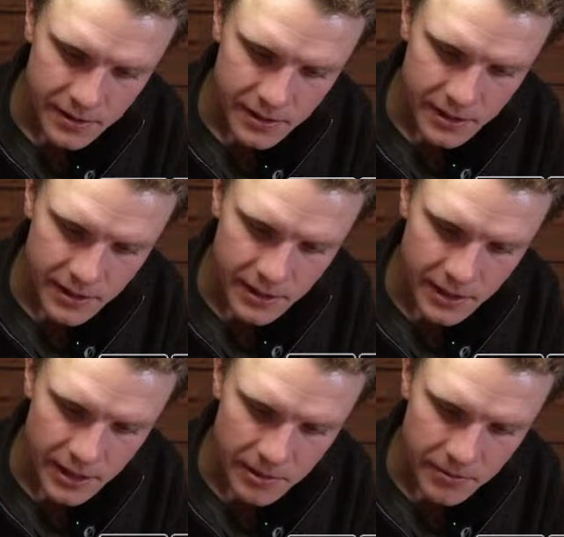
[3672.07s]
And then
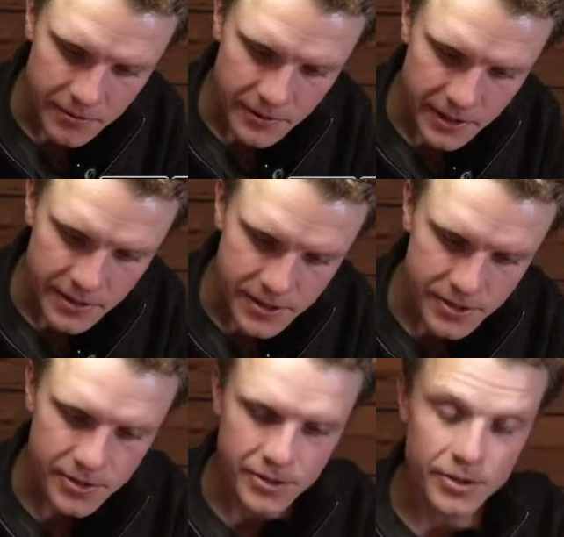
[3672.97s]
I'm fairly
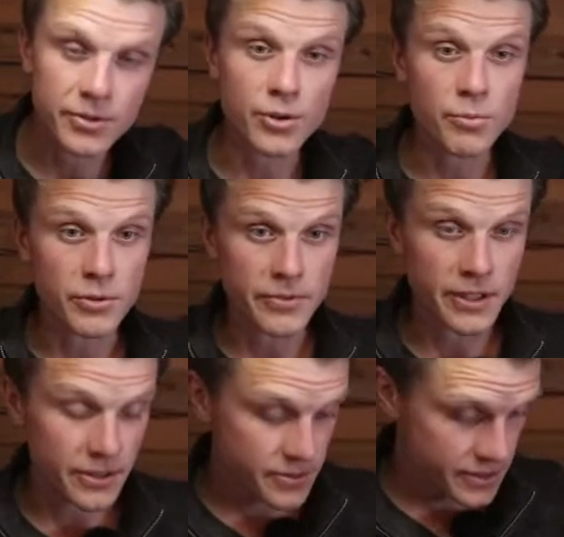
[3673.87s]
certain October
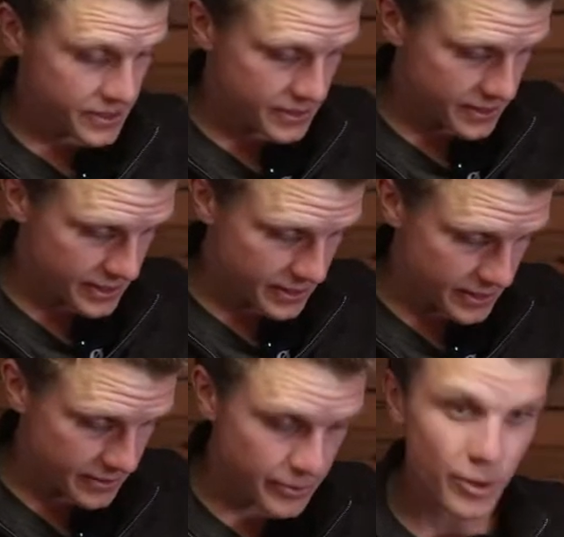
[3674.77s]
follows, and then
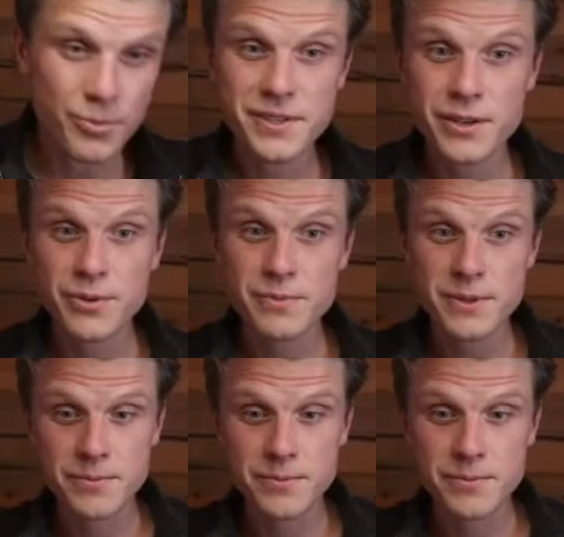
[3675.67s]
we're almost at Christmas.